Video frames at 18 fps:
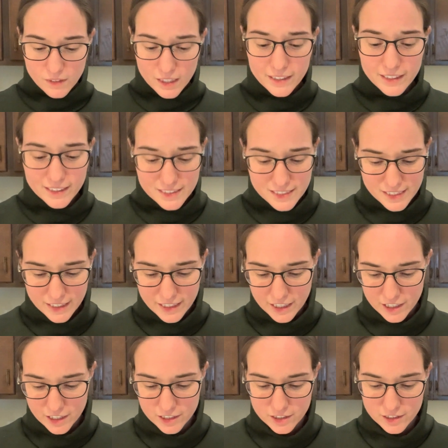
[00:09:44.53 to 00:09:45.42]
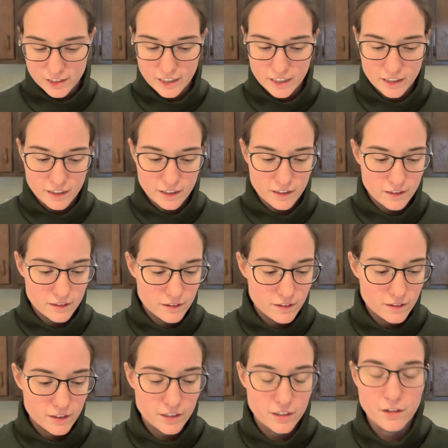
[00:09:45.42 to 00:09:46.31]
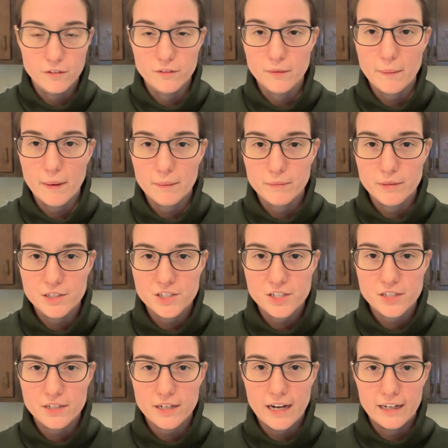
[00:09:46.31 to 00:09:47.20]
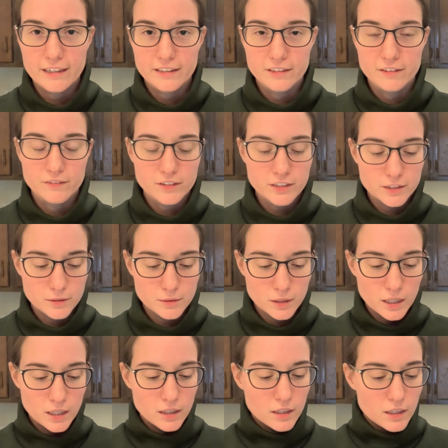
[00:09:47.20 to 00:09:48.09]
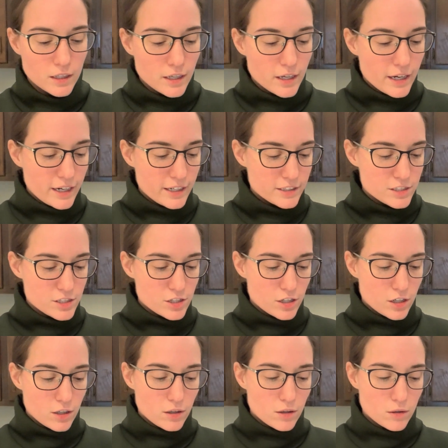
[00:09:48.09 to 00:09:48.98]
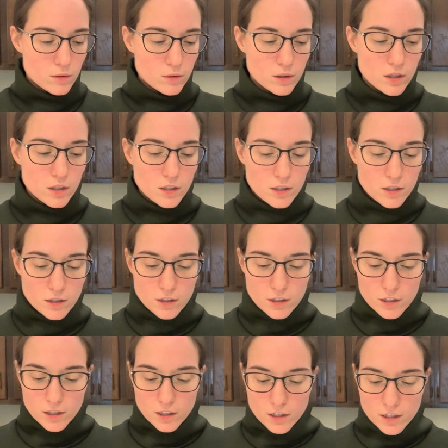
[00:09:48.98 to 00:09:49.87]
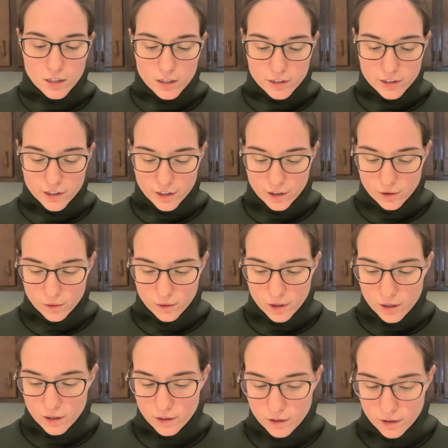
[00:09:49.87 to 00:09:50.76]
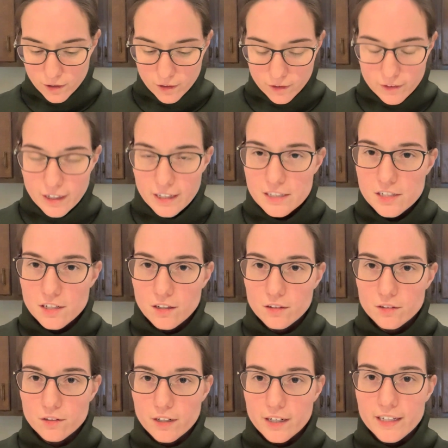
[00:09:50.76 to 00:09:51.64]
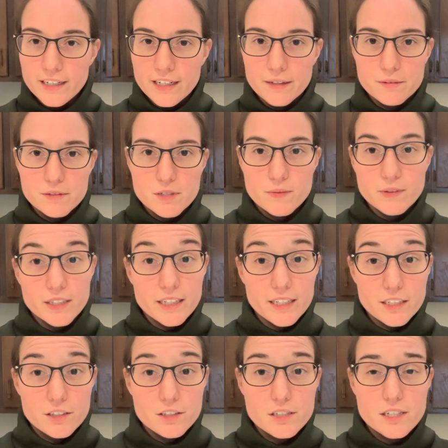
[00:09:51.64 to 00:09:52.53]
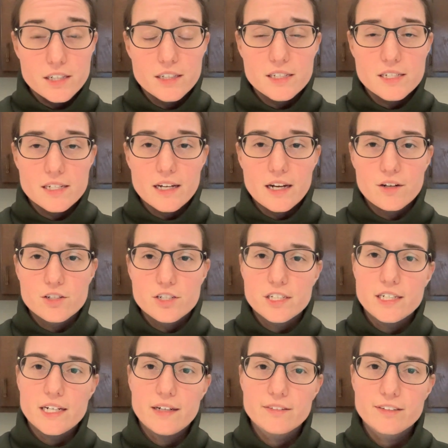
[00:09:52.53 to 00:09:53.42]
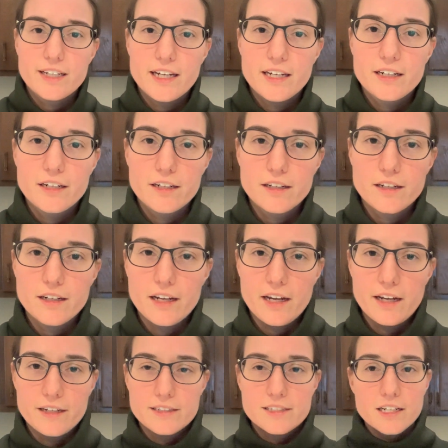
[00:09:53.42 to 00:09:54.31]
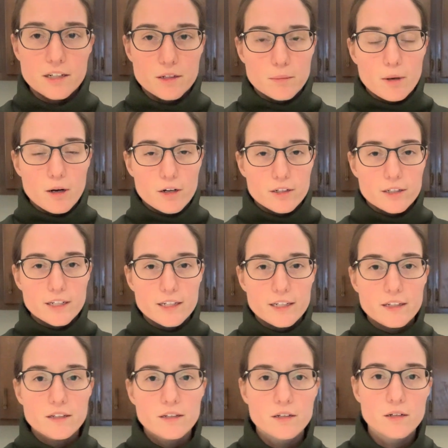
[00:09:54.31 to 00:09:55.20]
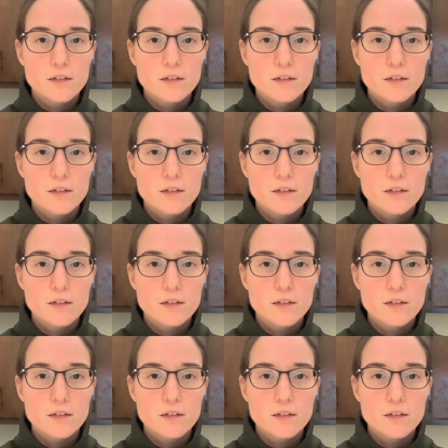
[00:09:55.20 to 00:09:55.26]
he is the character that, you know, remembers Addie LaRue. And so, you know, that's all great. It was really interesting to see how she navigated a dinner party.